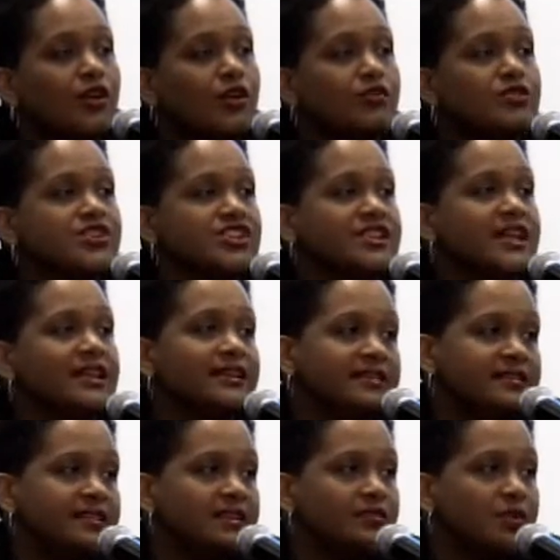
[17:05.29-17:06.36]

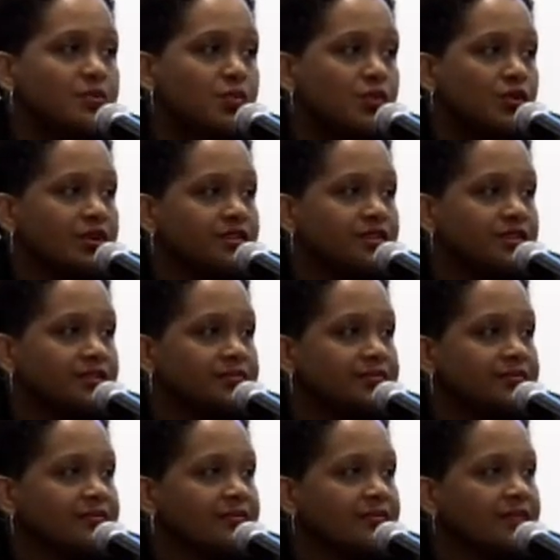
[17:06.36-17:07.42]
originality report.
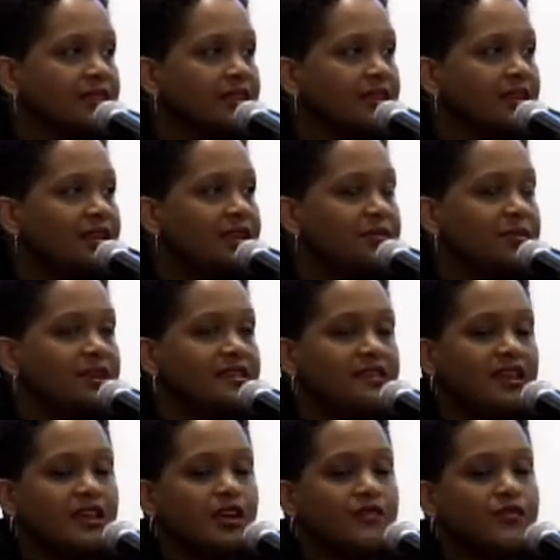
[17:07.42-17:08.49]
It may
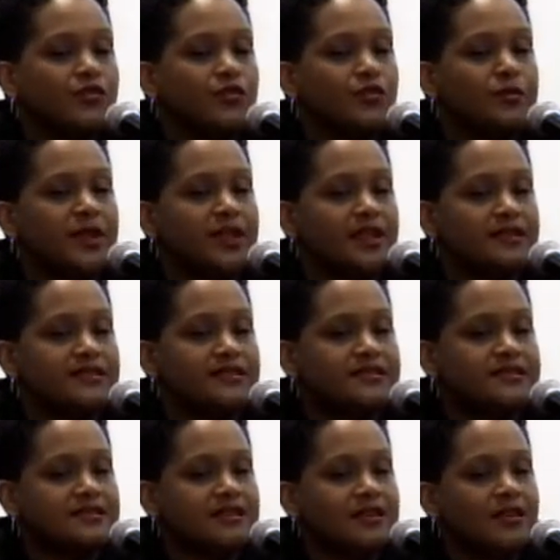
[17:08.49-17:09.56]
take a few
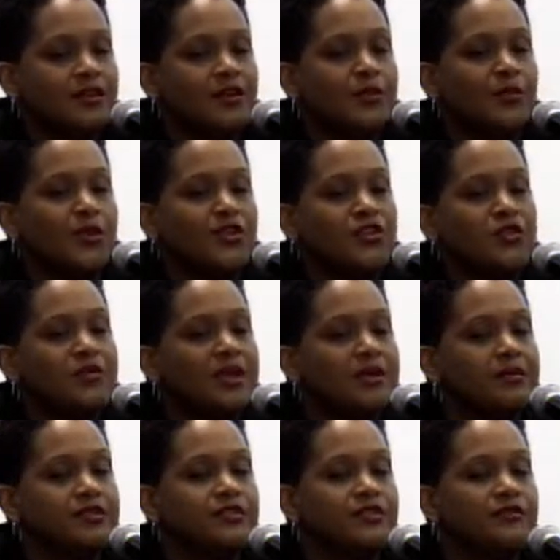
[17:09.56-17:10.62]
minutes, but you'll be
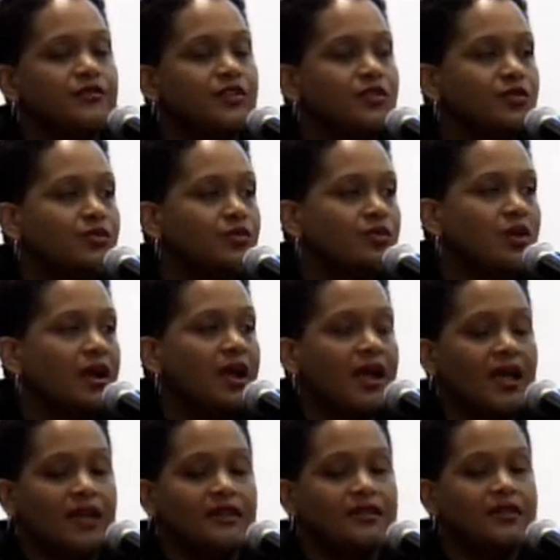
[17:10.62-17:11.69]
able to view
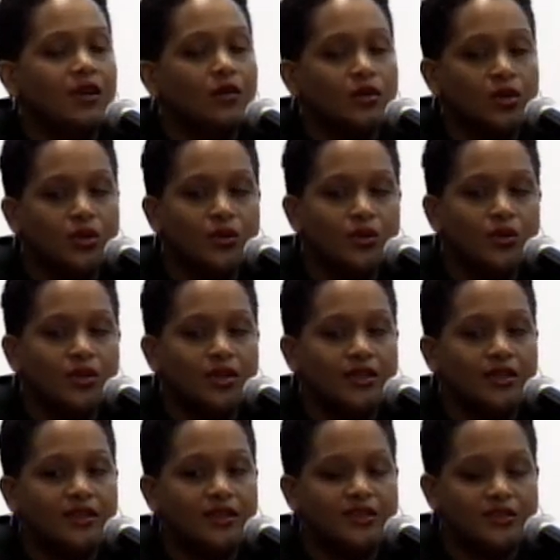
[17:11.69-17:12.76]
and download
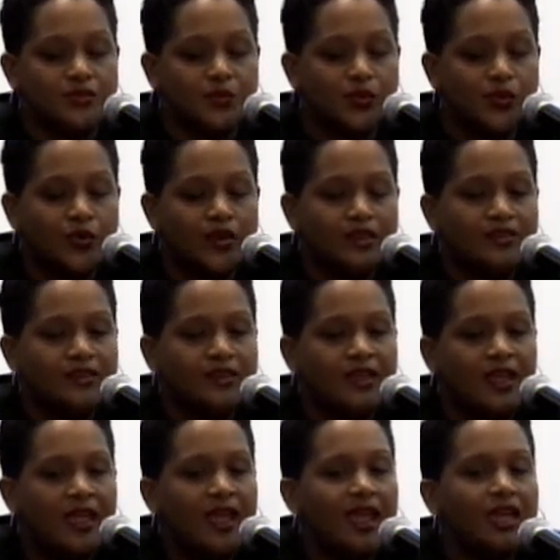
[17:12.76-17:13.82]
this report.
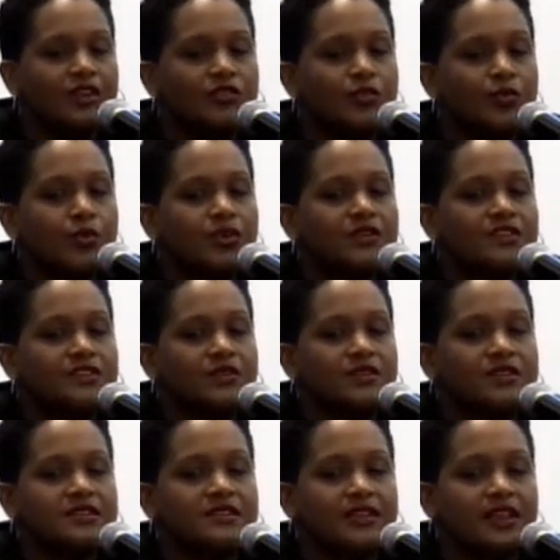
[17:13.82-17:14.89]
And the report is going
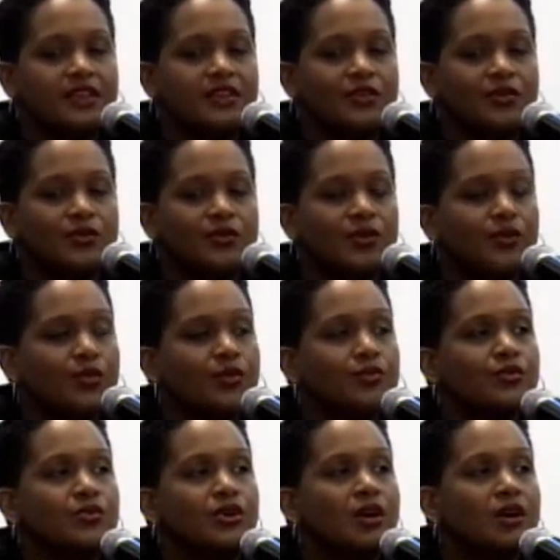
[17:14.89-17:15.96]
to tell you,
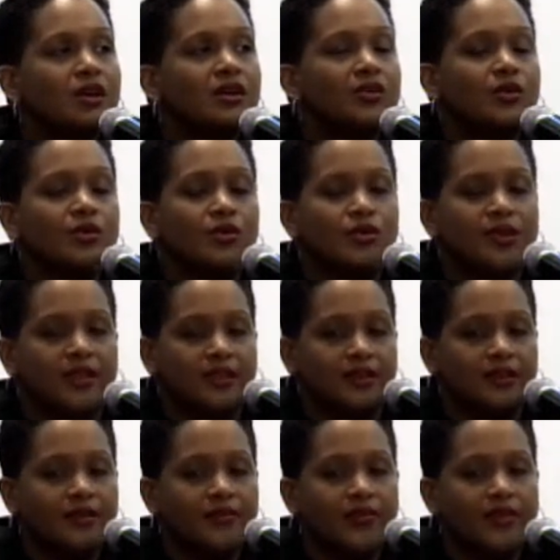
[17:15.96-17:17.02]
through color
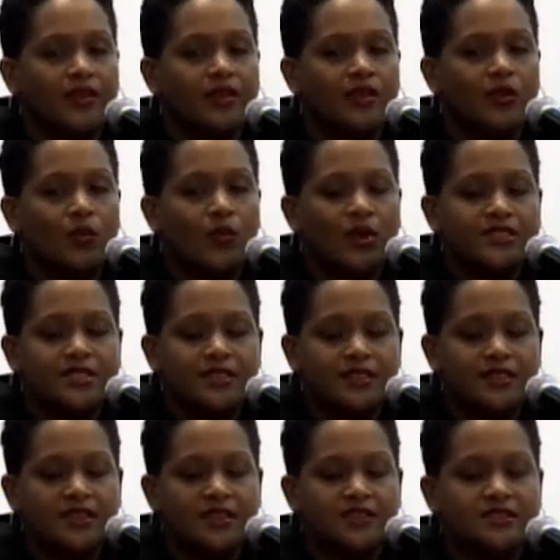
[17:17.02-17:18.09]
coding, what it
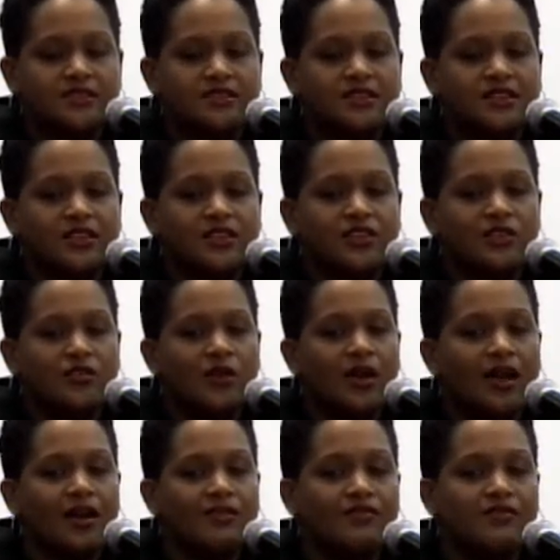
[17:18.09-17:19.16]
thinks you
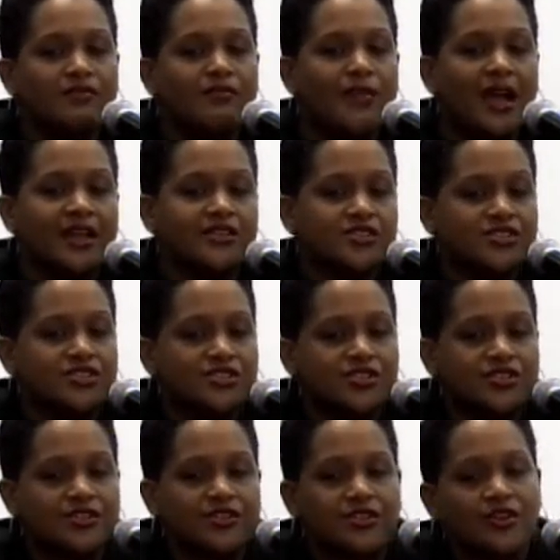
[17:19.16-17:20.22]
have
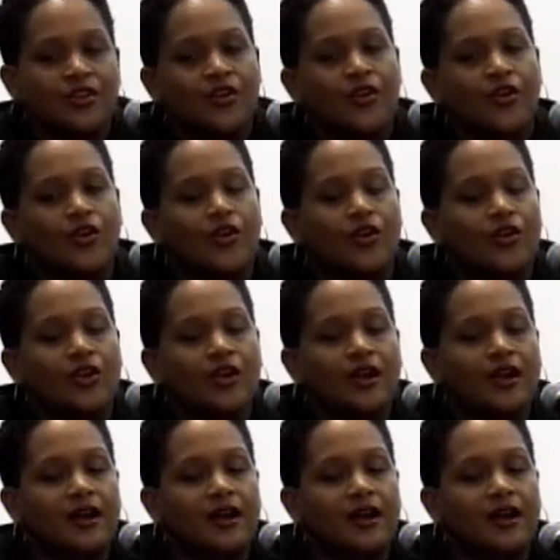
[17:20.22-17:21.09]
matched or